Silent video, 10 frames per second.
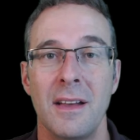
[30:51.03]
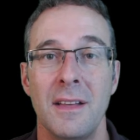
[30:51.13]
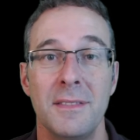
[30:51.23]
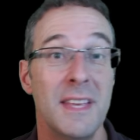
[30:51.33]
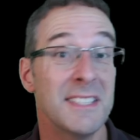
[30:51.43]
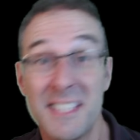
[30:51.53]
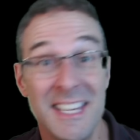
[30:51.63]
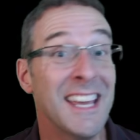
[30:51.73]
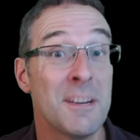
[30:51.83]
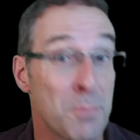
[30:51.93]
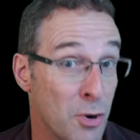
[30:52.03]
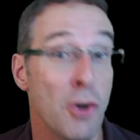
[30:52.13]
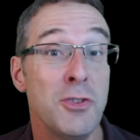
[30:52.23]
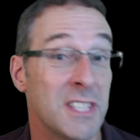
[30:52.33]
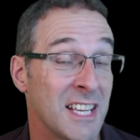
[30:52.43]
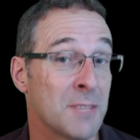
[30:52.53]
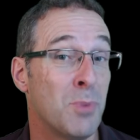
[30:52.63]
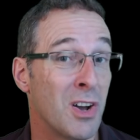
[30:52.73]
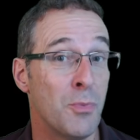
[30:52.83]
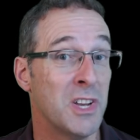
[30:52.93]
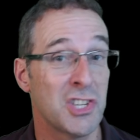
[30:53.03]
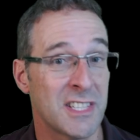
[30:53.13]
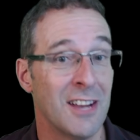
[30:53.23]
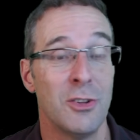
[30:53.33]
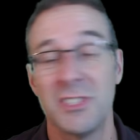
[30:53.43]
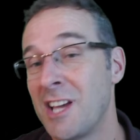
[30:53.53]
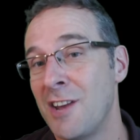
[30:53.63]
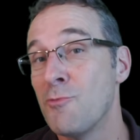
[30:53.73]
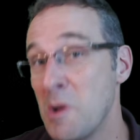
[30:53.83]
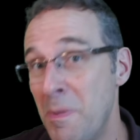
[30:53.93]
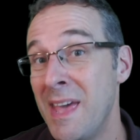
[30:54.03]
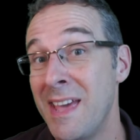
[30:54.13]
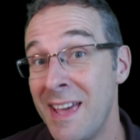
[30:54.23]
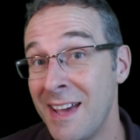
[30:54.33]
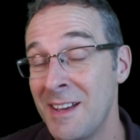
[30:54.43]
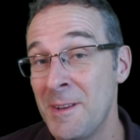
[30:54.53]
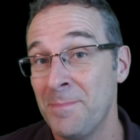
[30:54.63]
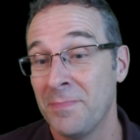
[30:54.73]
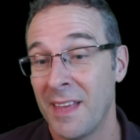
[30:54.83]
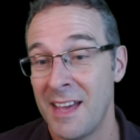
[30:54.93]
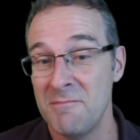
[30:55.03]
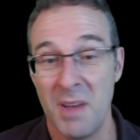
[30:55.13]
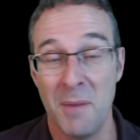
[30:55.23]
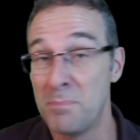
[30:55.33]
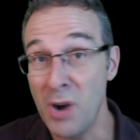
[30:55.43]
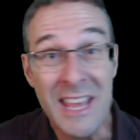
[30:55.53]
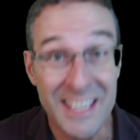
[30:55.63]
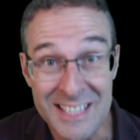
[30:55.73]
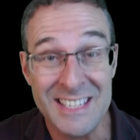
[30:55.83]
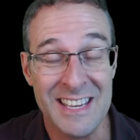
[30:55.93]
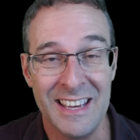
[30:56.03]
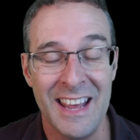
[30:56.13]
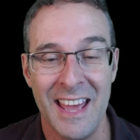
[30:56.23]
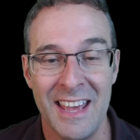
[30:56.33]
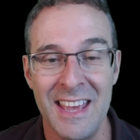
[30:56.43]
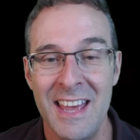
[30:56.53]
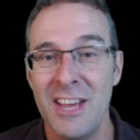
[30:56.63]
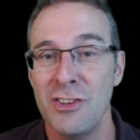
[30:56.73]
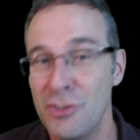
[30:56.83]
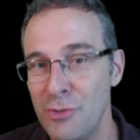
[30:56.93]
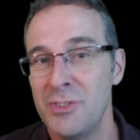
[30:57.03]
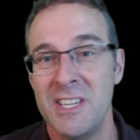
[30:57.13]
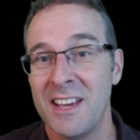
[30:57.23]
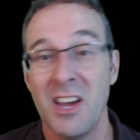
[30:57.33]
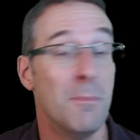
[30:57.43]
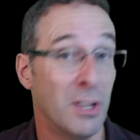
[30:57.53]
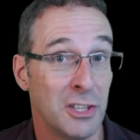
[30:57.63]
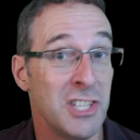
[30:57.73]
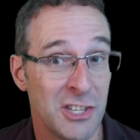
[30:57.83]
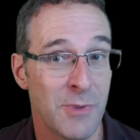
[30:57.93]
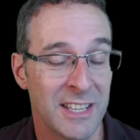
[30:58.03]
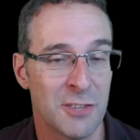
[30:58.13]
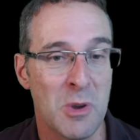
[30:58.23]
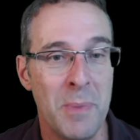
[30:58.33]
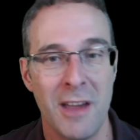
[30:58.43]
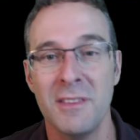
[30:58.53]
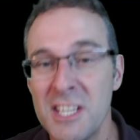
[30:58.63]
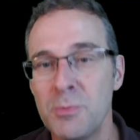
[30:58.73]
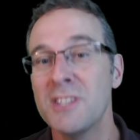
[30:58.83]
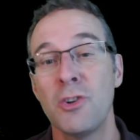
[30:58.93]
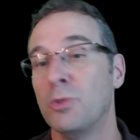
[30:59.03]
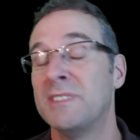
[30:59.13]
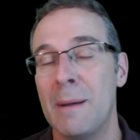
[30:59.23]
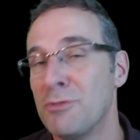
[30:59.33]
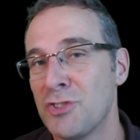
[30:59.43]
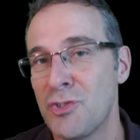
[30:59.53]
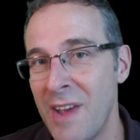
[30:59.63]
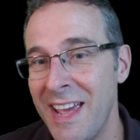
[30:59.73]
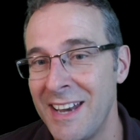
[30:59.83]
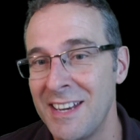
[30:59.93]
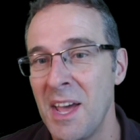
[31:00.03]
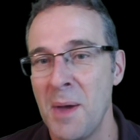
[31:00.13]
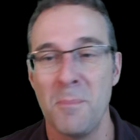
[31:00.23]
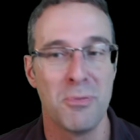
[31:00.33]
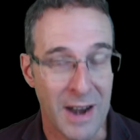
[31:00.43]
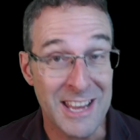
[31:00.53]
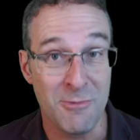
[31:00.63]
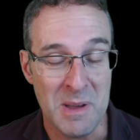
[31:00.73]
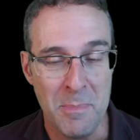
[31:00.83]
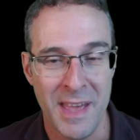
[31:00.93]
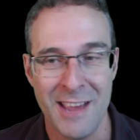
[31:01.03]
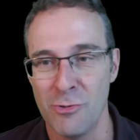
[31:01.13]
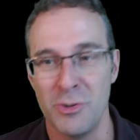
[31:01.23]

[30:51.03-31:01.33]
There's a second process by which cells can repair a break in DNA using homology-directed repair, and this one's called double-strand break repair, or